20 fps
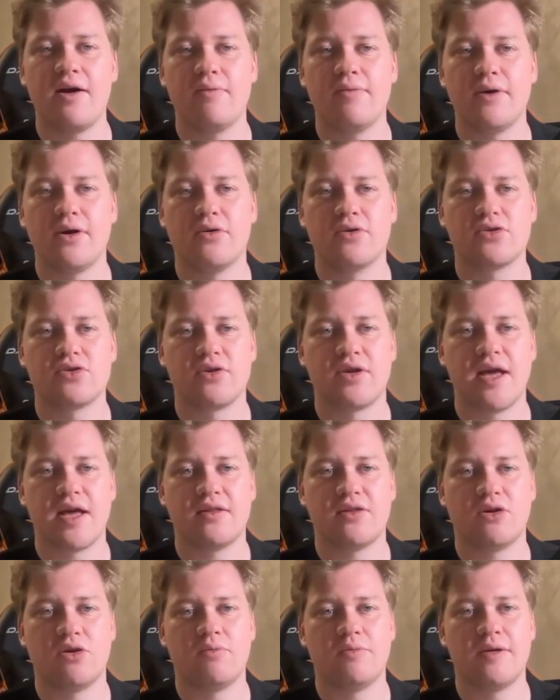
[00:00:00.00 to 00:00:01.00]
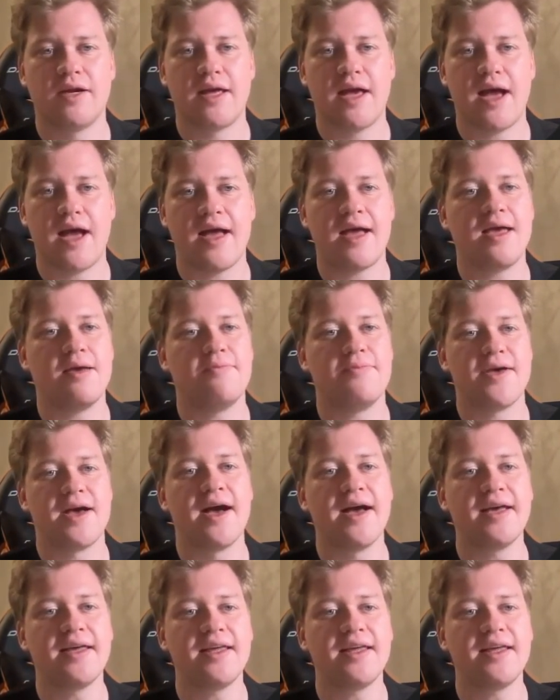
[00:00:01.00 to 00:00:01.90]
we also get the OpenAI API